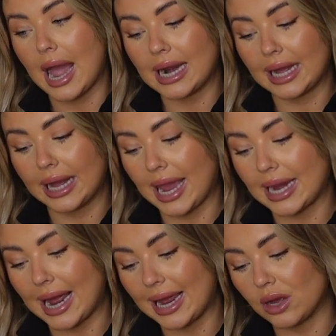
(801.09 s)
And
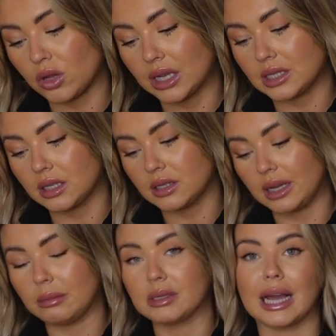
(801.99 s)
again, I got this in the
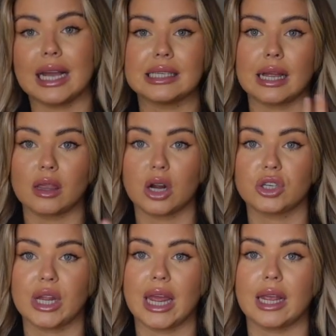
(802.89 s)
same size, a
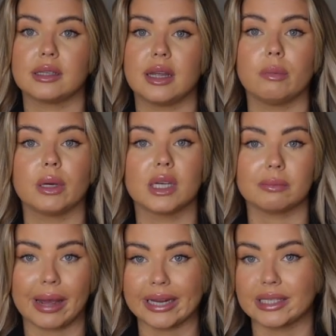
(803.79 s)
large to XL, because
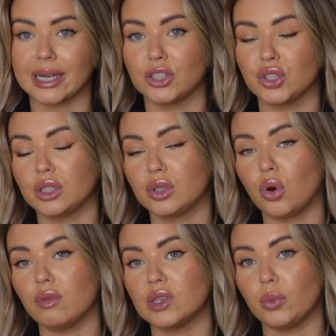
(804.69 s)
my intention is to
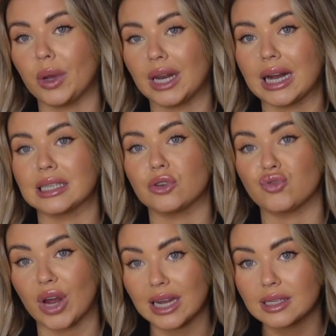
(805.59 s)
obviously wear it as a
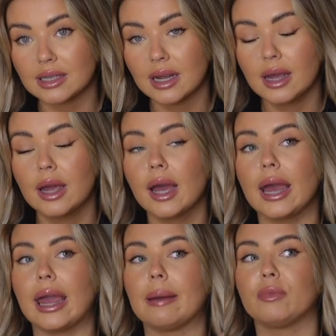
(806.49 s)
dress.
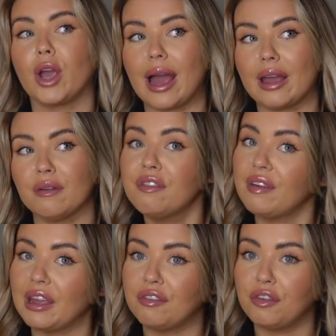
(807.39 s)
Now, I am
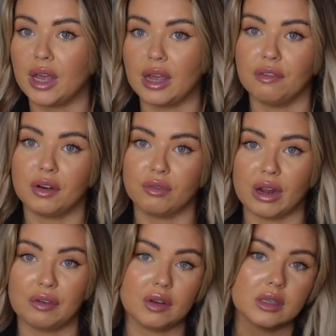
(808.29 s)
5'8" for
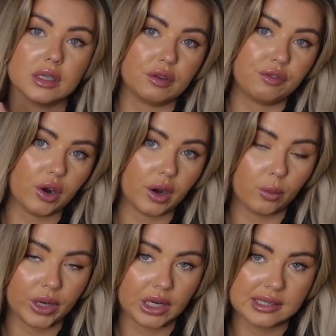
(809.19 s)
reference for
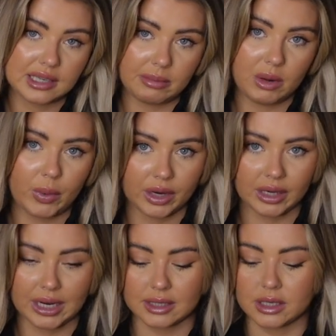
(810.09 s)
when you see me wearing
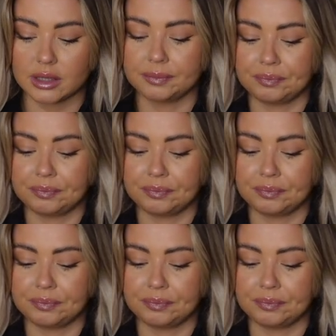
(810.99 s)
this.